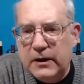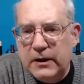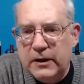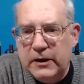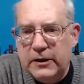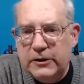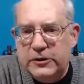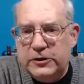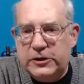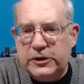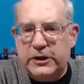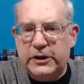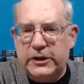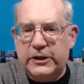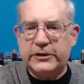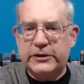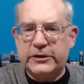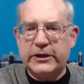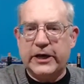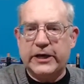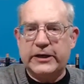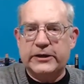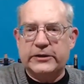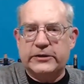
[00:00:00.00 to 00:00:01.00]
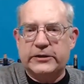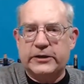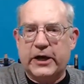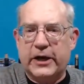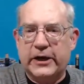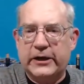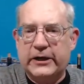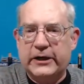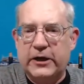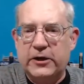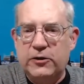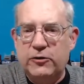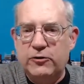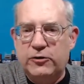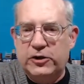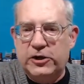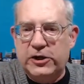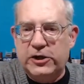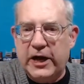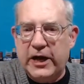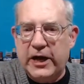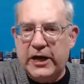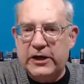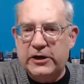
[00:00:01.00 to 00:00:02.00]
Gina says, "Can you
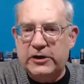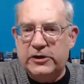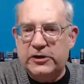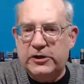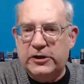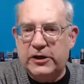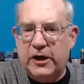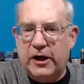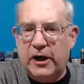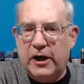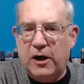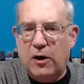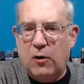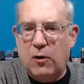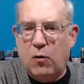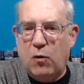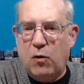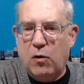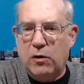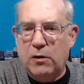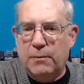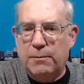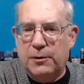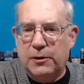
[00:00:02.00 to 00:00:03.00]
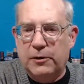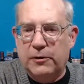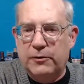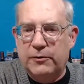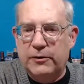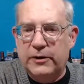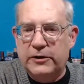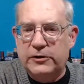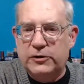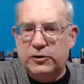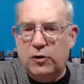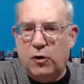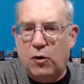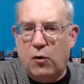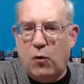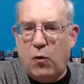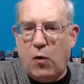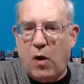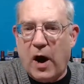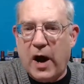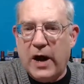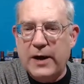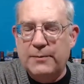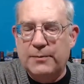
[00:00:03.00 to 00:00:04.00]
change a water balloon into a
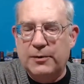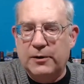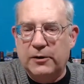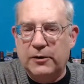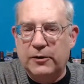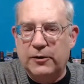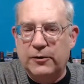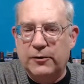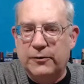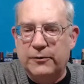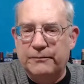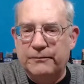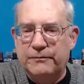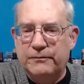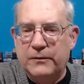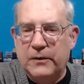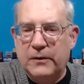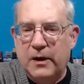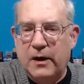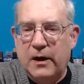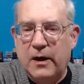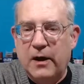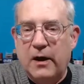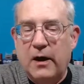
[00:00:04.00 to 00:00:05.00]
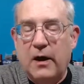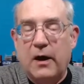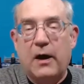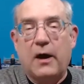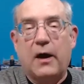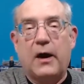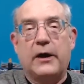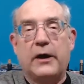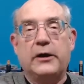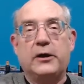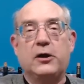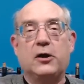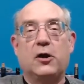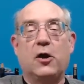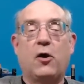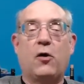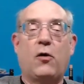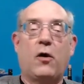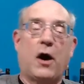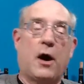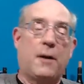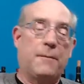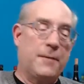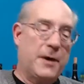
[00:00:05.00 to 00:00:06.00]
wine balloon?" You know,
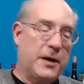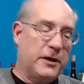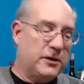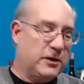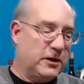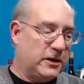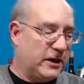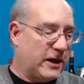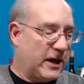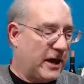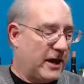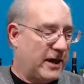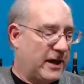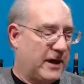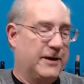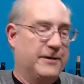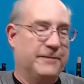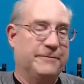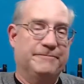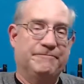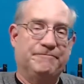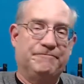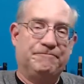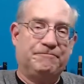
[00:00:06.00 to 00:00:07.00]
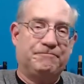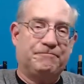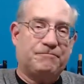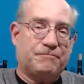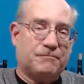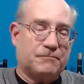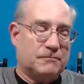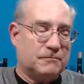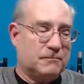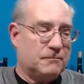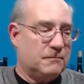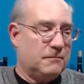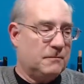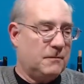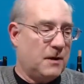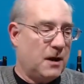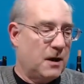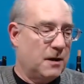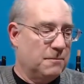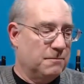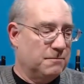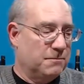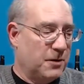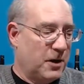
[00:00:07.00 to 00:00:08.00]
I'll bet you can.
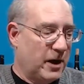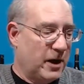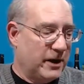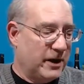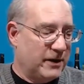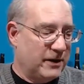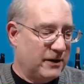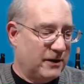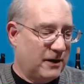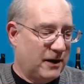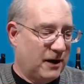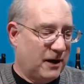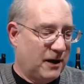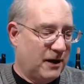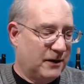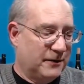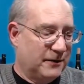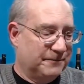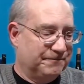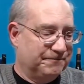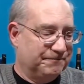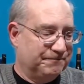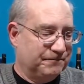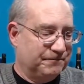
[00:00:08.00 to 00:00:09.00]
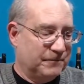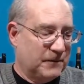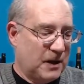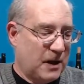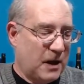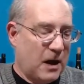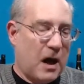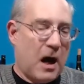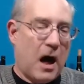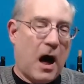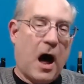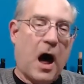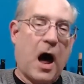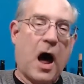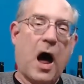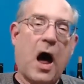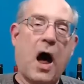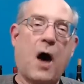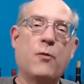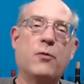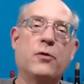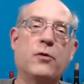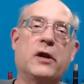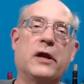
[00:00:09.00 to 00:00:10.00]
But I
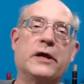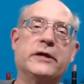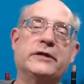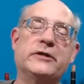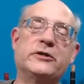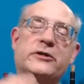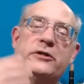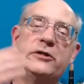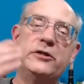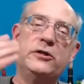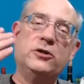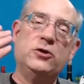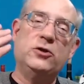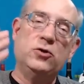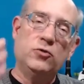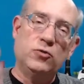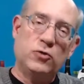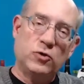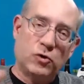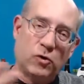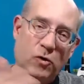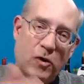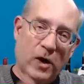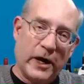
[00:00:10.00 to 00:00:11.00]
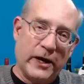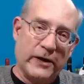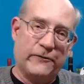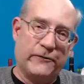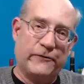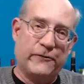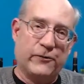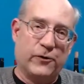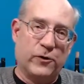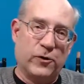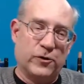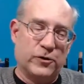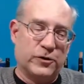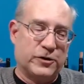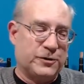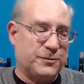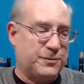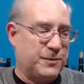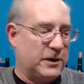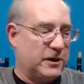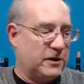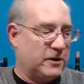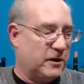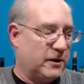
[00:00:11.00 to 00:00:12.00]
would like to see you try it first
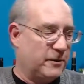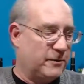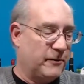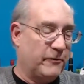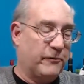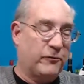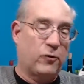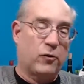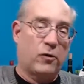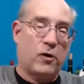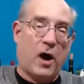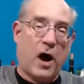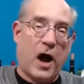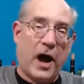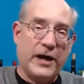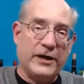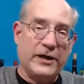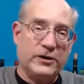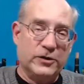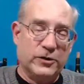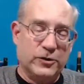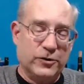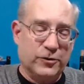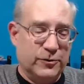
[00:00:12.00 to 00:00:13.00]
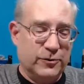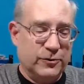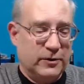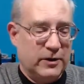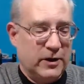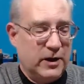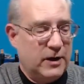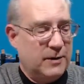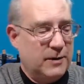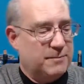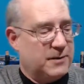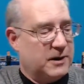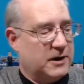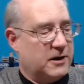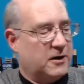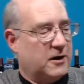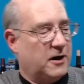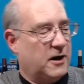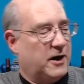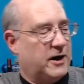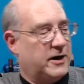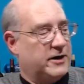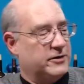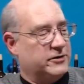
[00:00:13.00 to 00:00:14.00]
before I do,
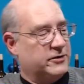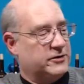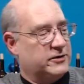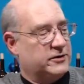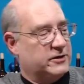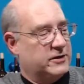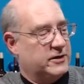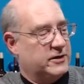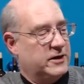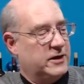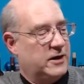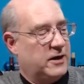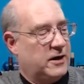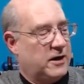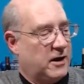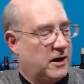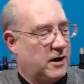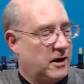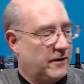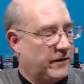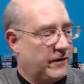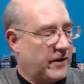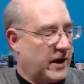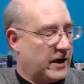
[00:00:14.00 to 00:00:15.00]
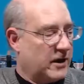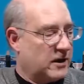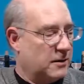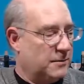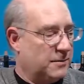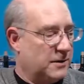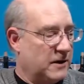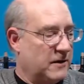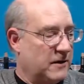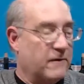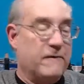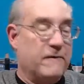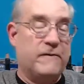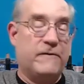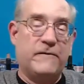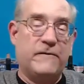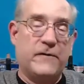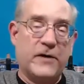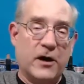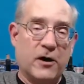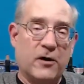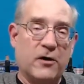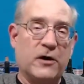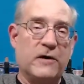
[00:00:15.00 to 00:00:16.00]
because that could be a
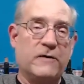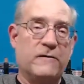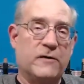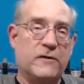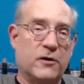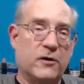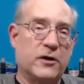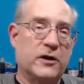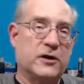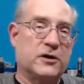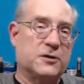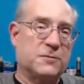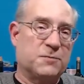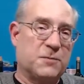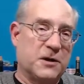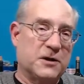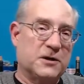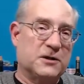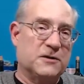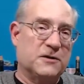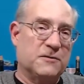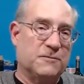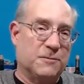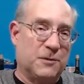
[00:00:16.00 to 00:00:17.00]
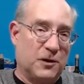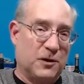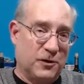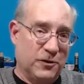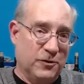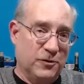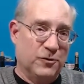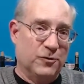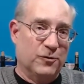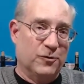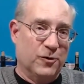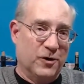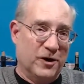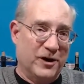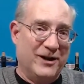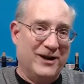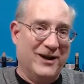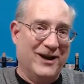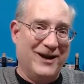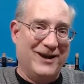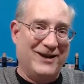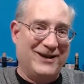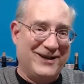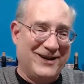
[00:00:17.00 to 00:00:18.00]
very, very expensive balloon,
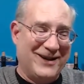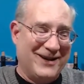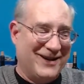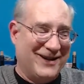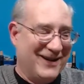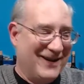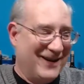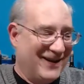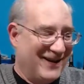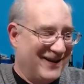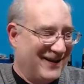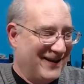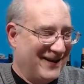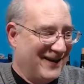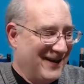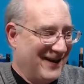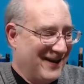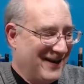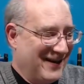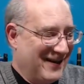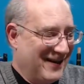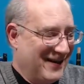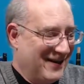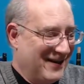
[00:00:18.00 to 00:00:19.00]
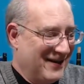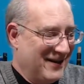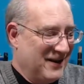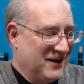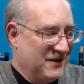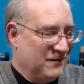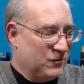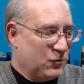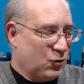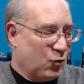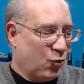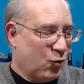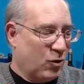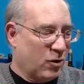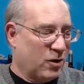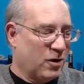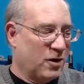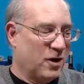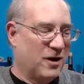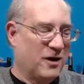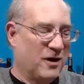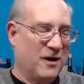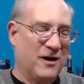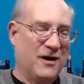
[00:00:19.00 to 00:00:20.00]
wouldn't it? Water
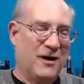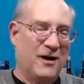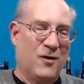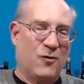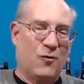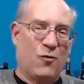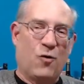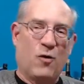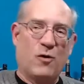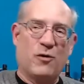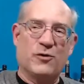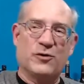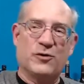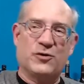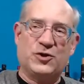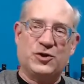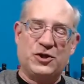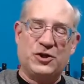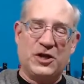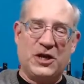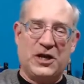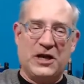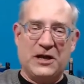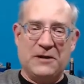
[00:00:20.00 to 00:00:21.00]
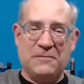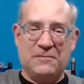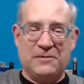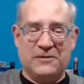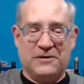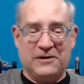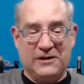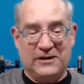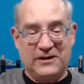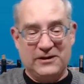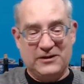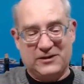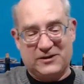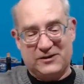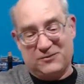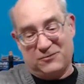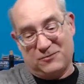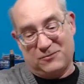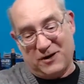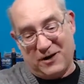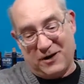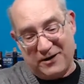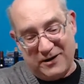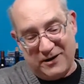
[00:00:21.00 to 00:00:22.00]
is cheap, at least
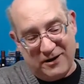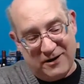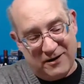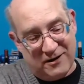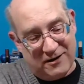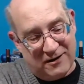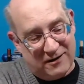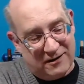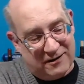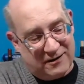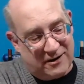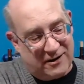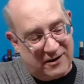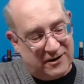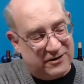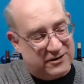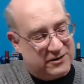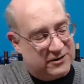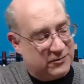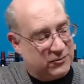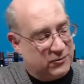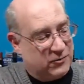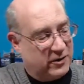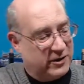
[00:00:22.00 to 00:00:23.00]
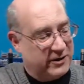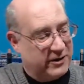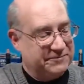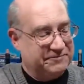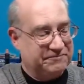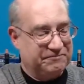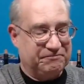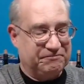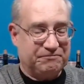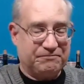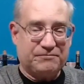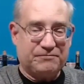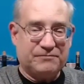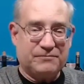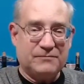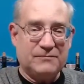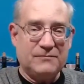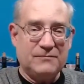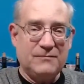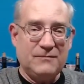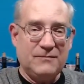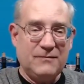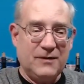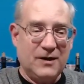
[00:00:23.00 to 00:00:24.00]
around here somewhat.
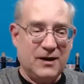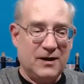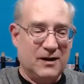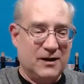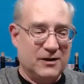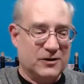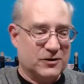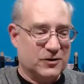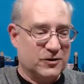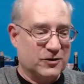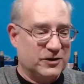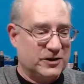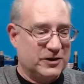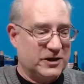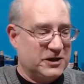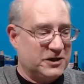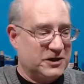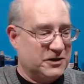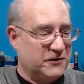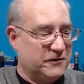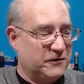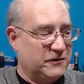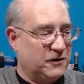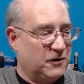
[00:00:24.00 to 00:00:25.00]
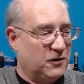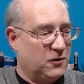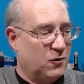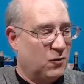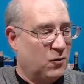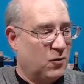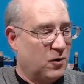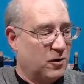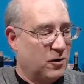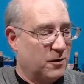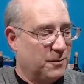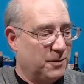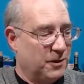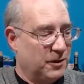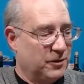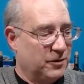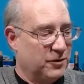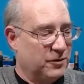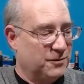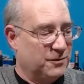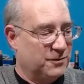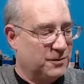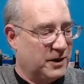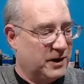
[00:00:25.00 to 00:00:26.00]
And so it's easy to fill a water
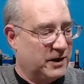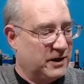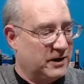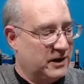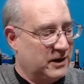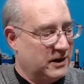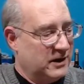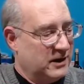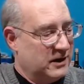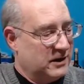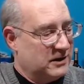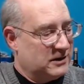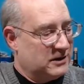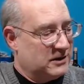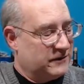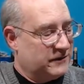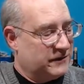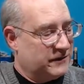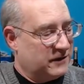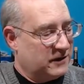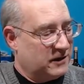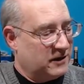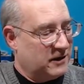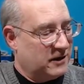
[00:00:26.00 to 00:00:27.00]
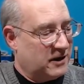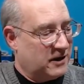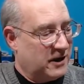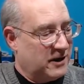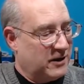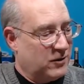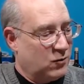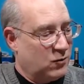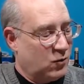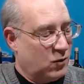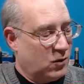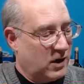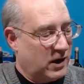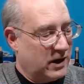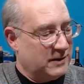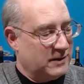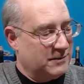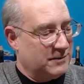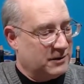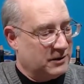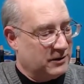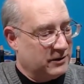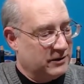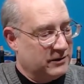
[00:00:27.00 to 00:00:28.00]
balloon, but to fill a wine
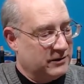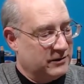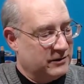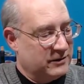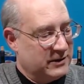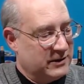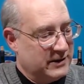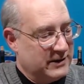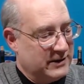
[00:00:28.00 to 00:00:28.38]
balloon,